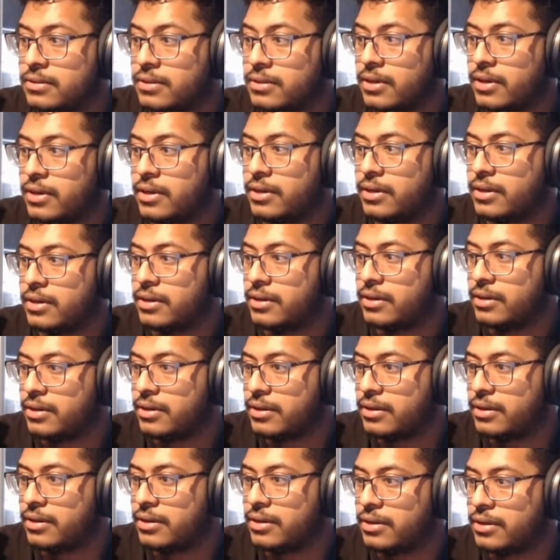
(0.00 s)

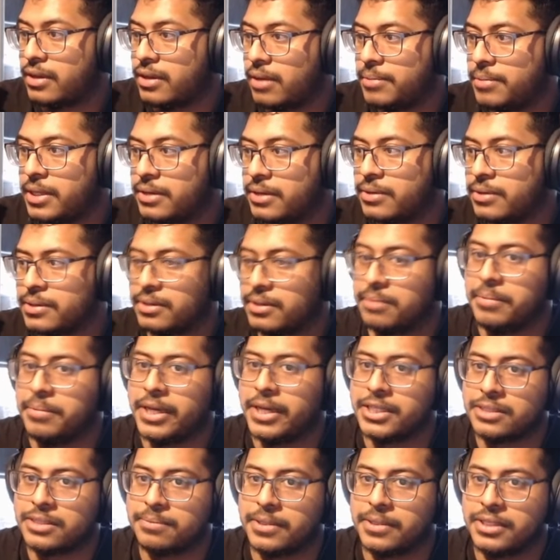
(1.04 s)
Uh, I mean, not the
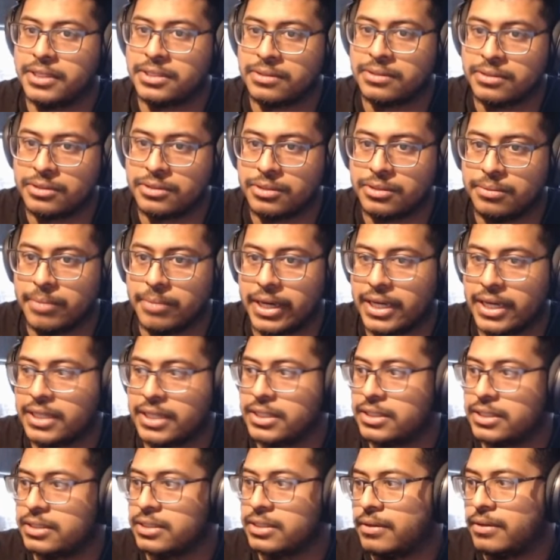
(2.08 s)
best, but it's not too bad.
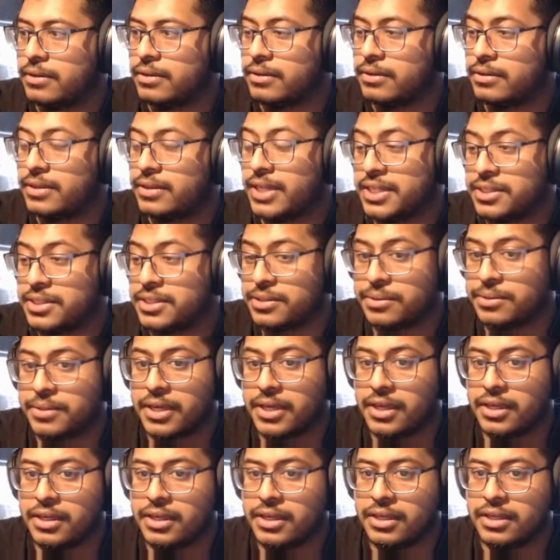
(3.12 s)
That's
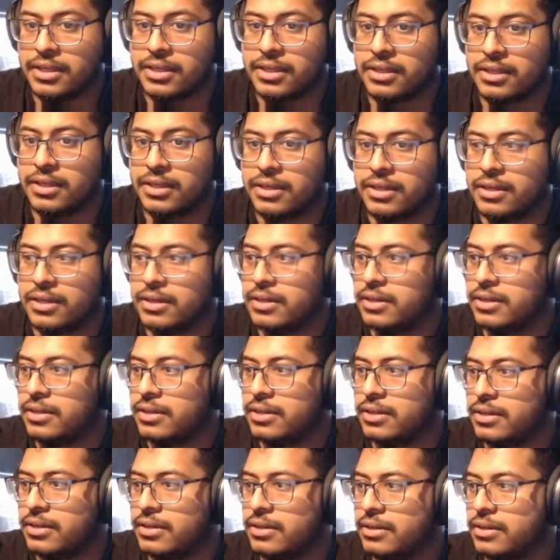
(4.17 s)
okay.
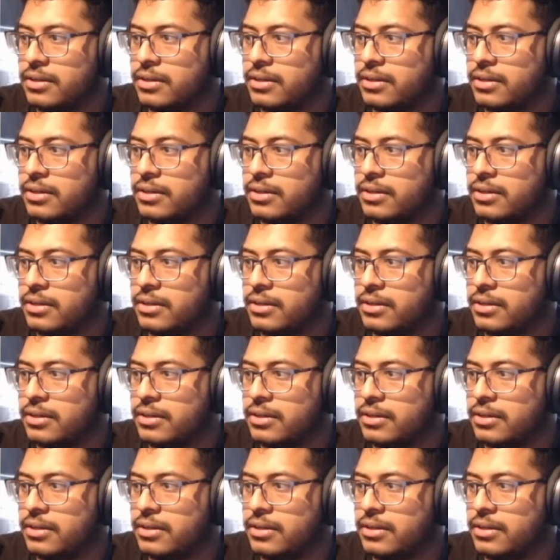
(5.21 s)
Uh...